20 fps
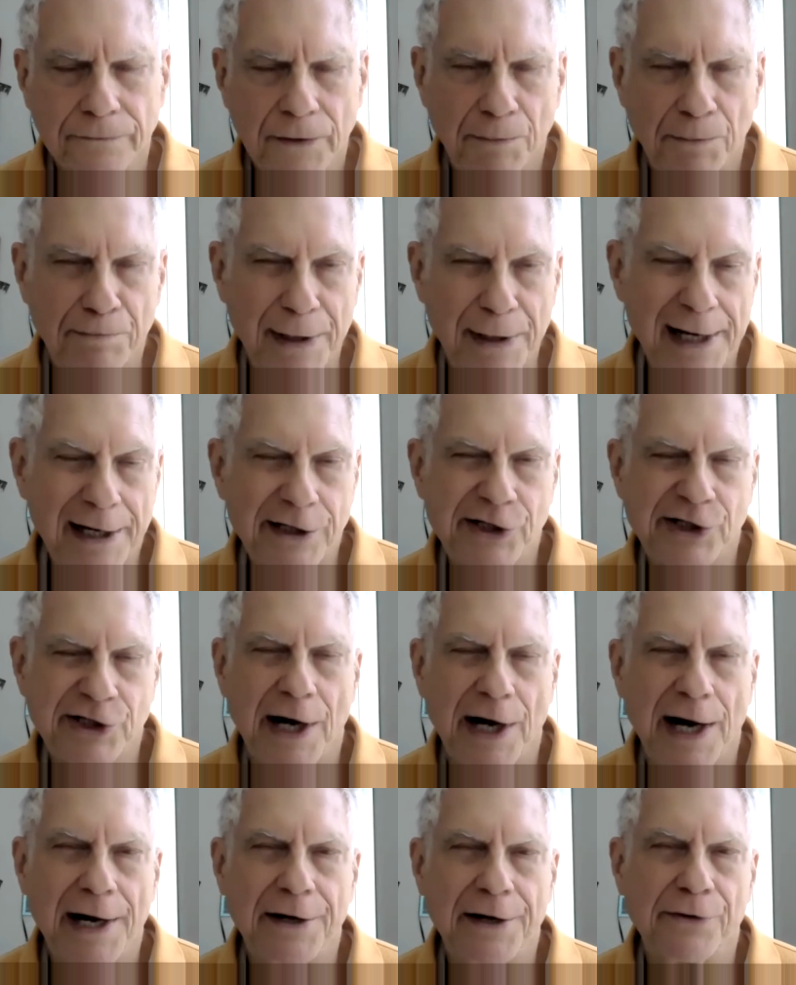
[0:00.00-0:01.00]
Back
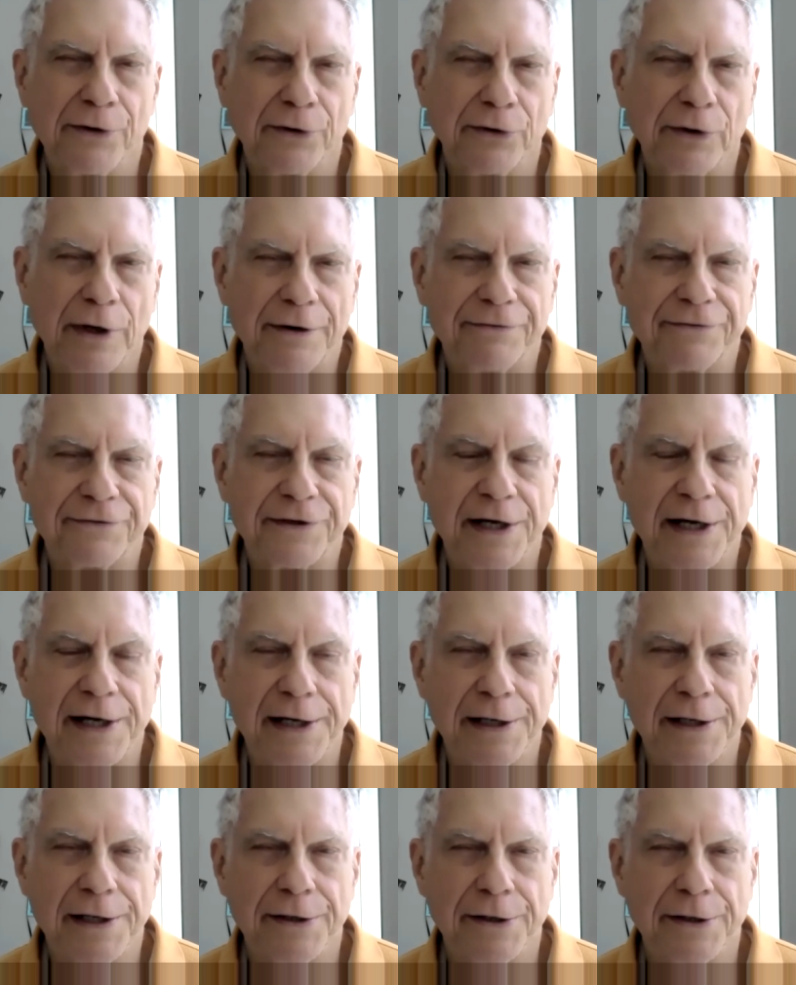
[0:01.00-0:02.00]
side of the left
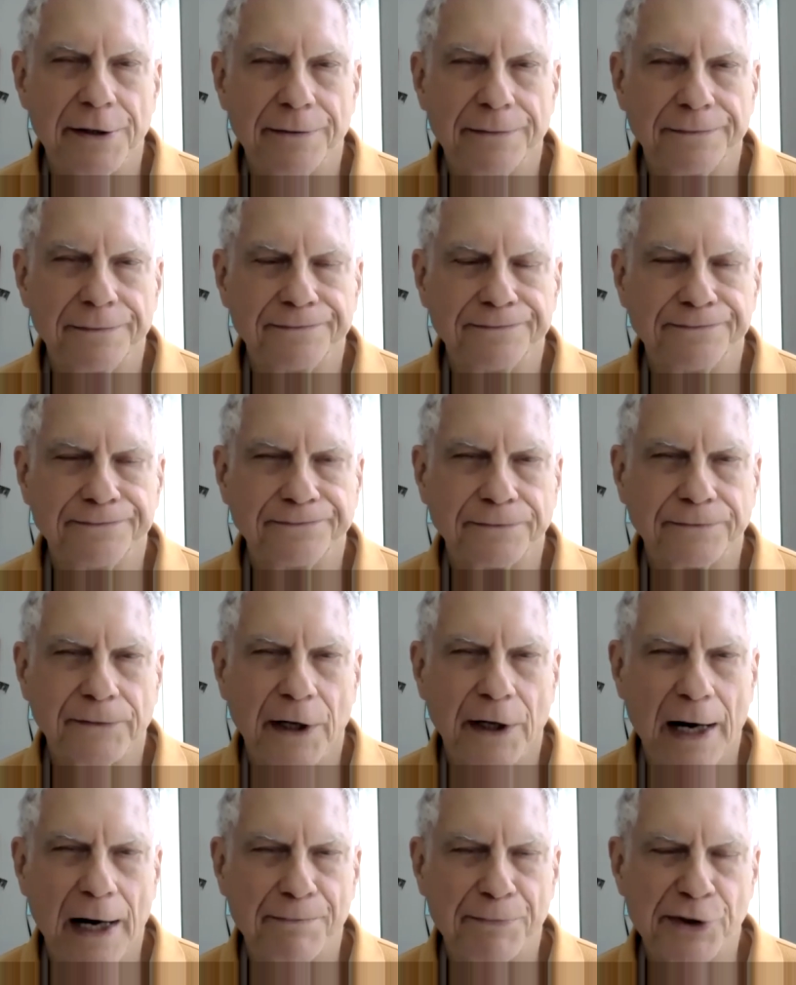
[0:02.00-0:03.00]
hand,
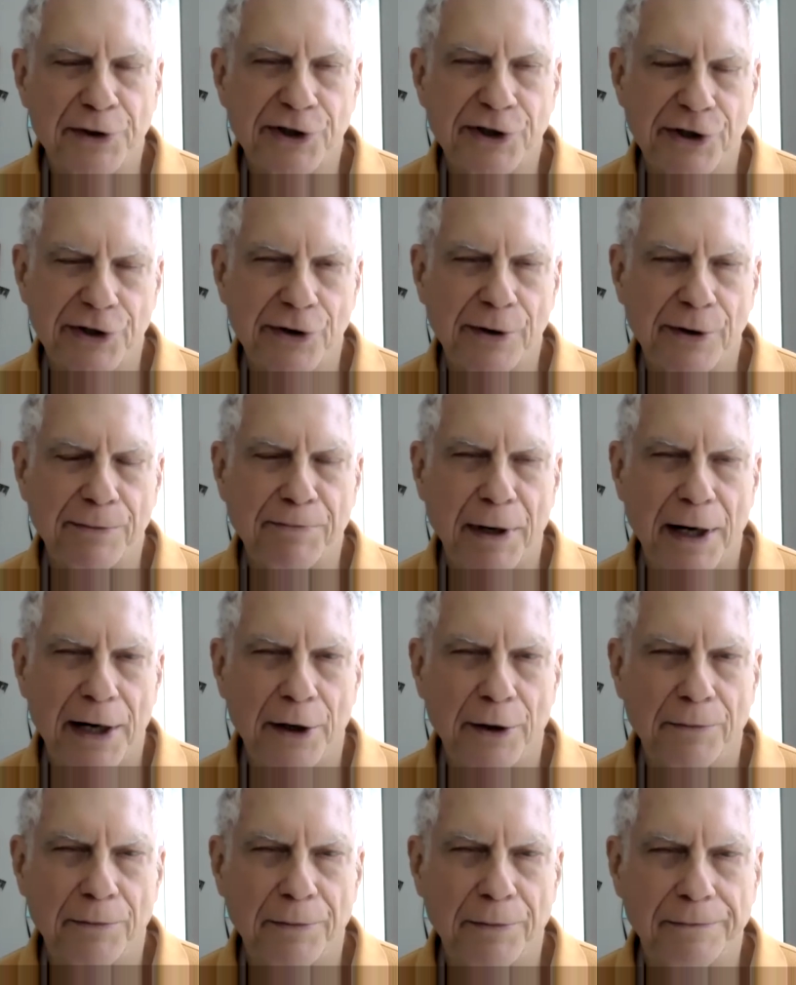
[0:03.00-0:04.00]
opposite of the
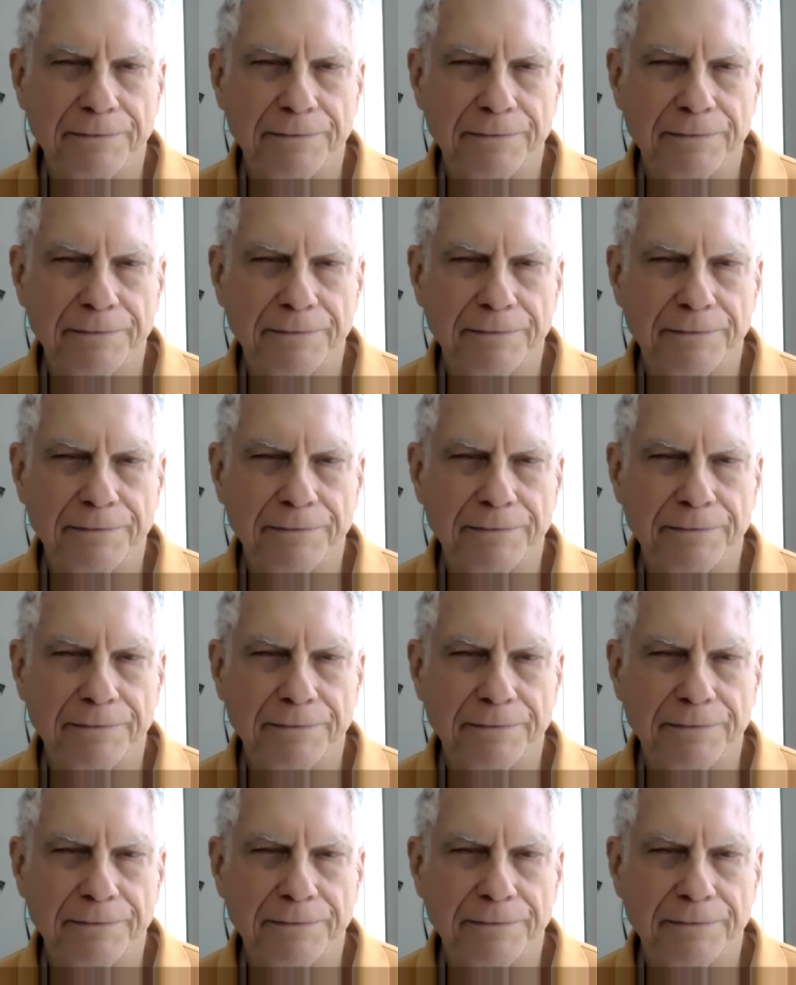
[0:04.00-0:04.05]
palm.